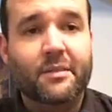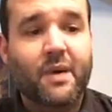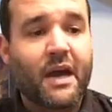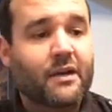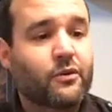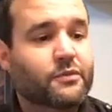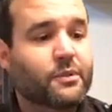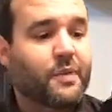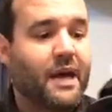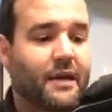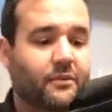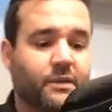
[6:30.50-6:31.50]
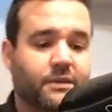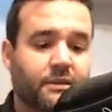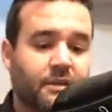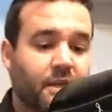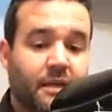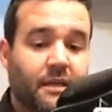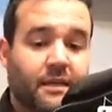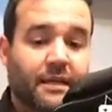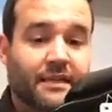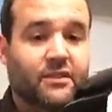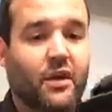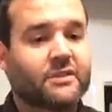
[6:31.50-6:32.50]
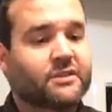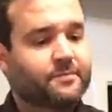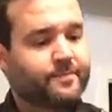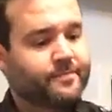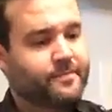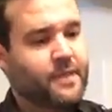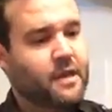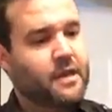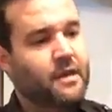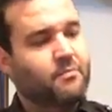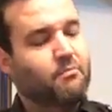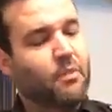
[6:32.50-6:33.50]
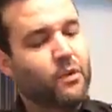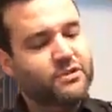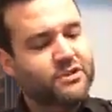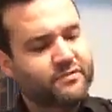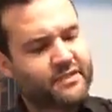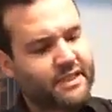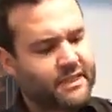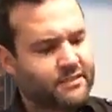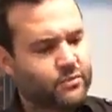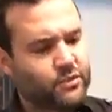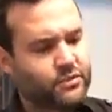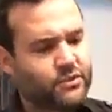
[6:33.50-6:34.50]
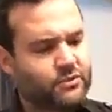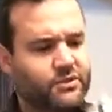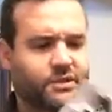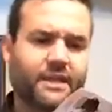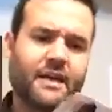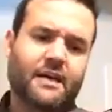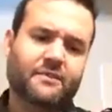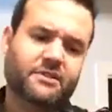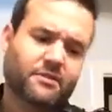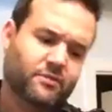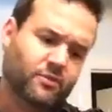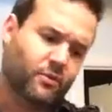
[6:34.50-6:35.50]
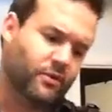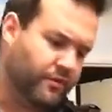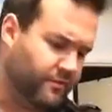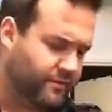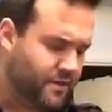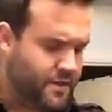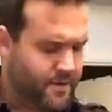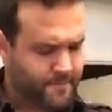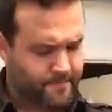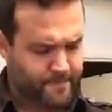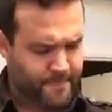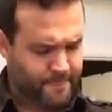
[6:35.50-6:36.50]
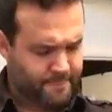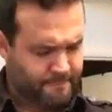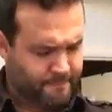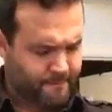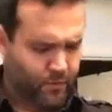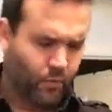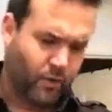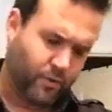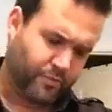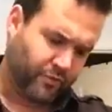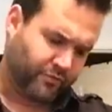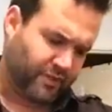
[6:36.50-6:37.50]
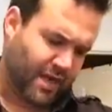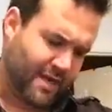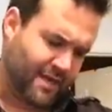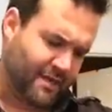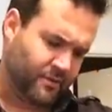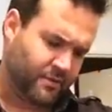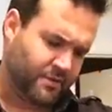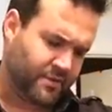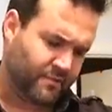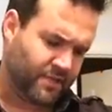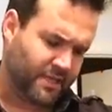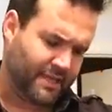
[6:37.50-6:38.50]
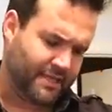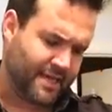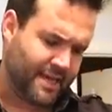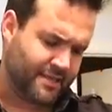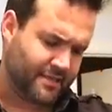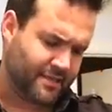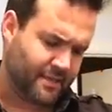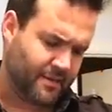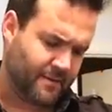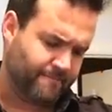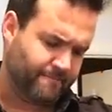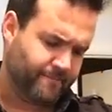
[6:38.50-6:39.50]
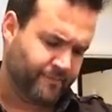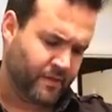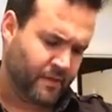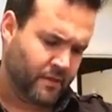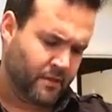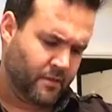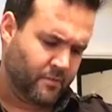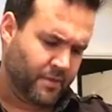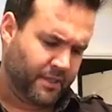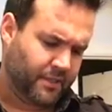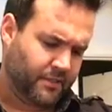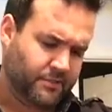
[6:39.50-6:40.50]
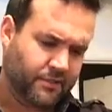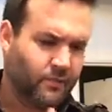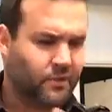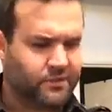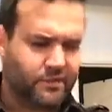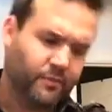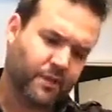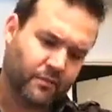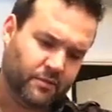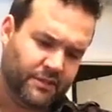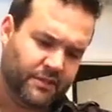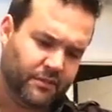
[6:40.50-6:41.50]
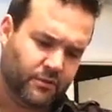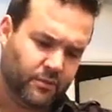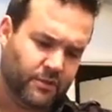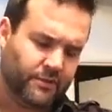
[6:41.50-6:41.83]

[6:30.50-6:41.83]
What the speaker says: pack over the back. But that's awesome. Most of these will usually have some sort of waterproof lining or something like that, because they want you to be able to deal with